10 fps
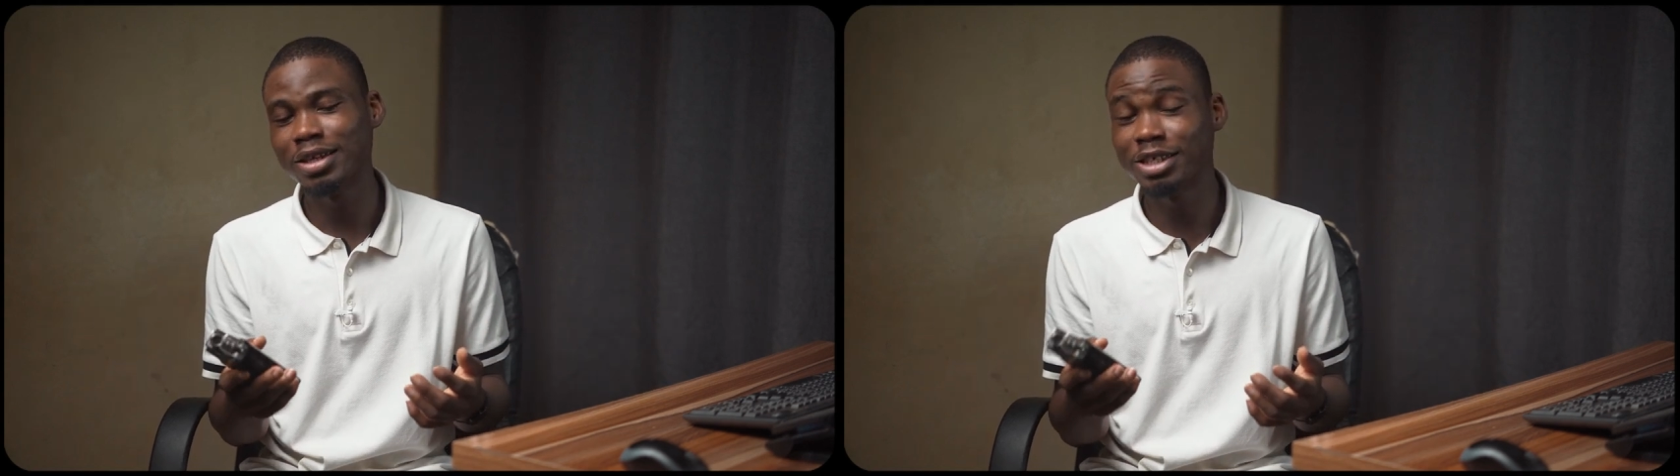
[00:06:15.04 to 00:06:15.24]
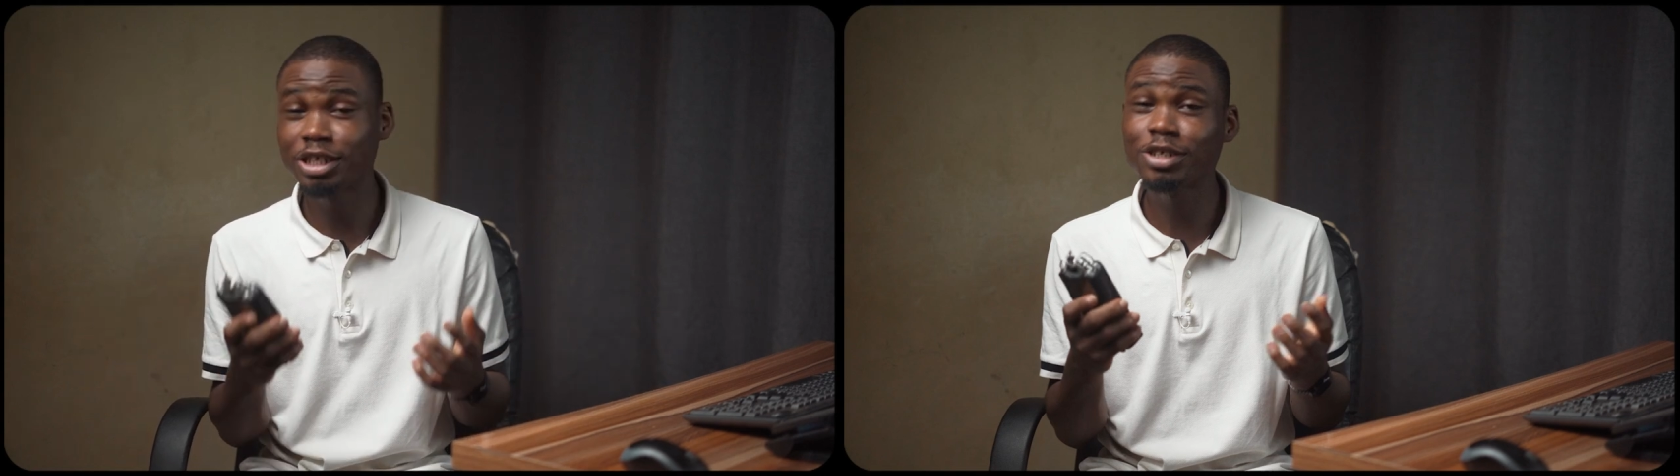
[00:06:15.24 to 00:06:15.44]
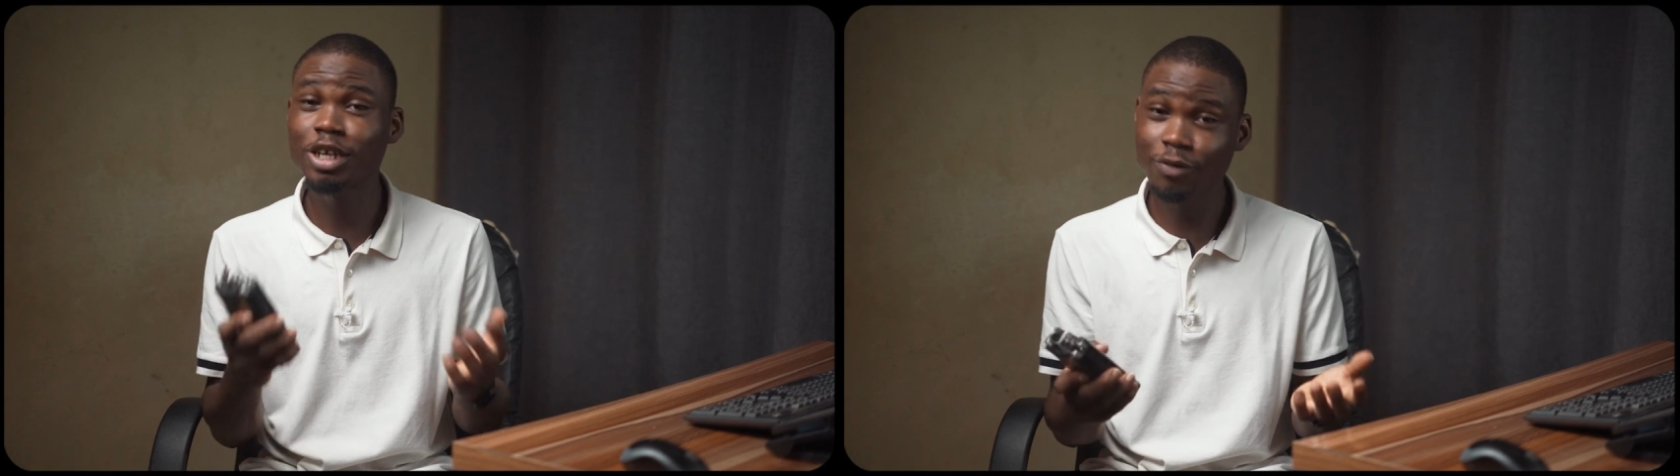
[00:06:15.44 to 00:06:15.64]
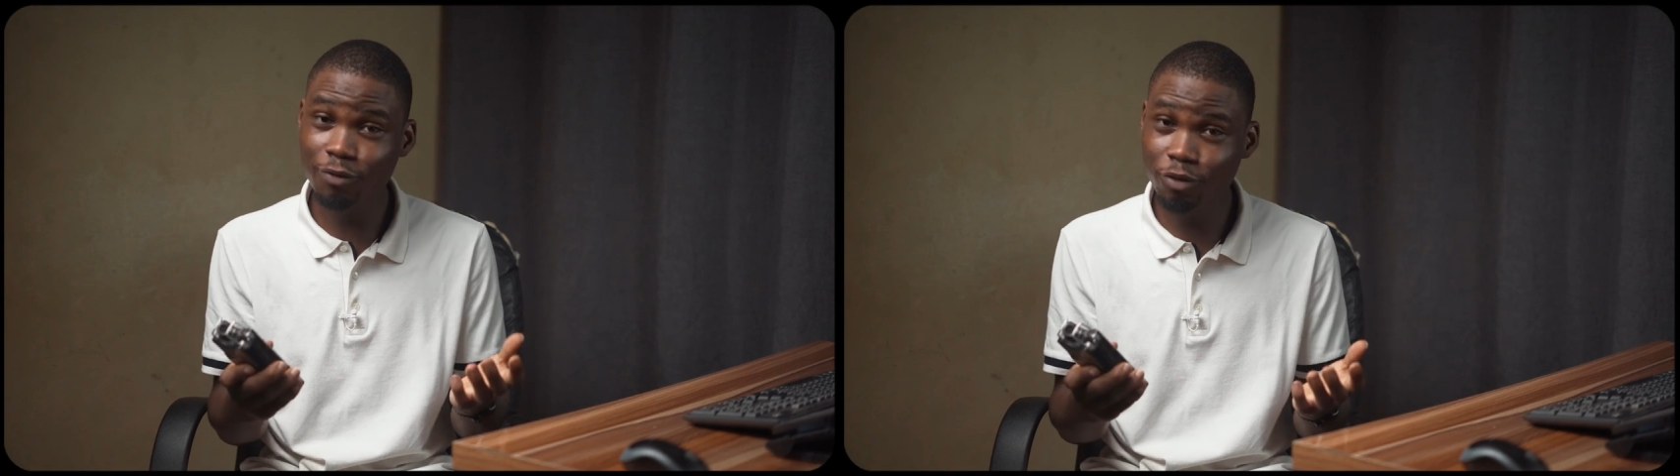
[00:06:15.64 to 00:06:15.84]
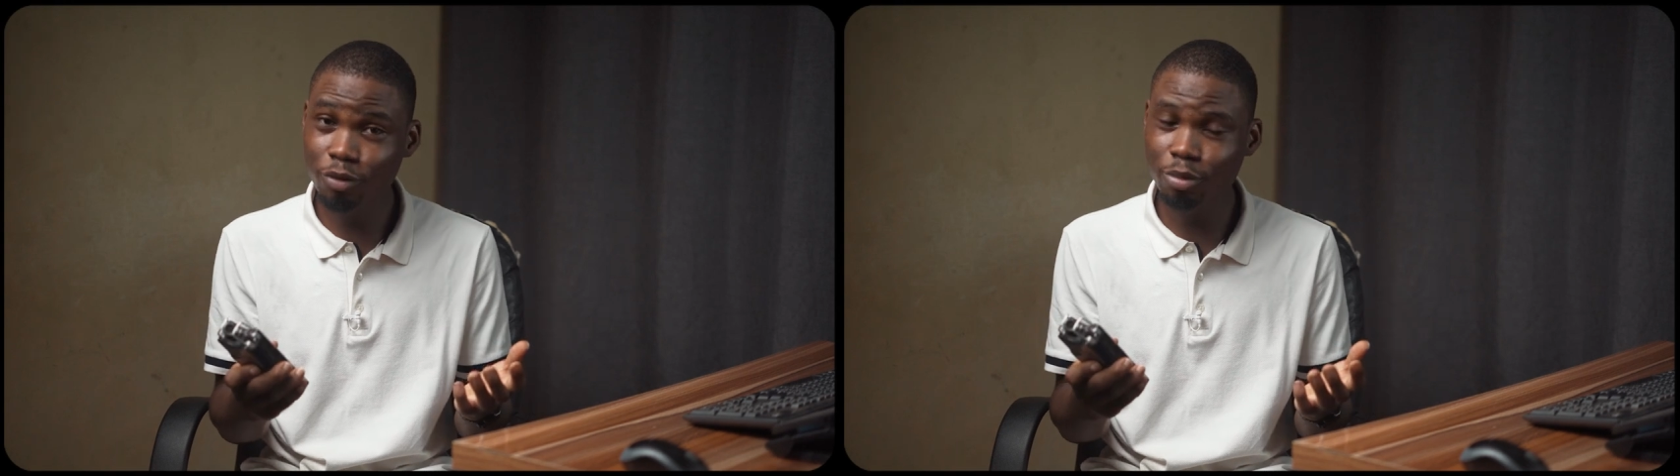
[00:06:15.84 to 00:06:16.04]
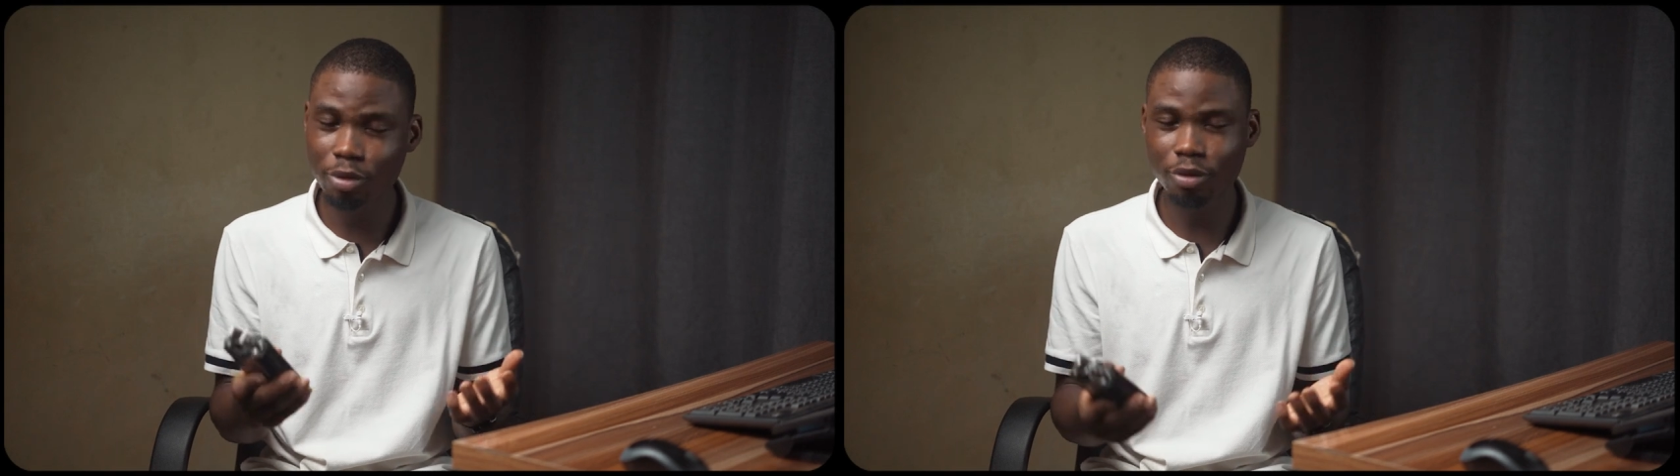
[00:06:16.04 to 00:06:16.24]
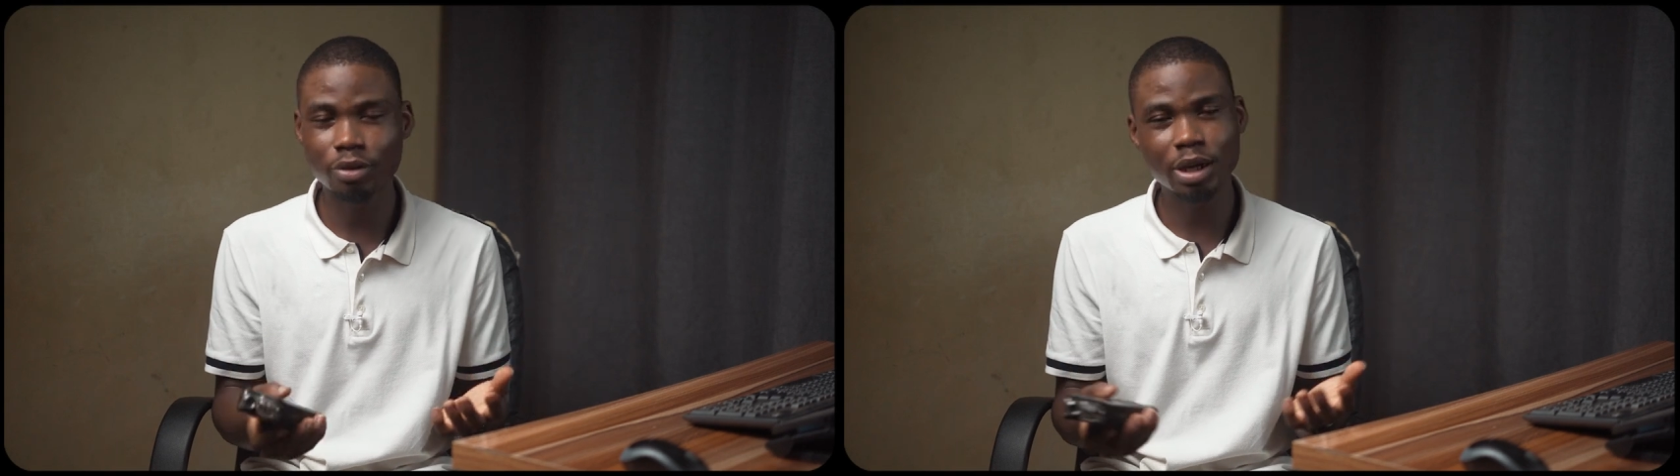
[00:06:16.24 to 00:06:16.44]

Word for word: it's stressful, but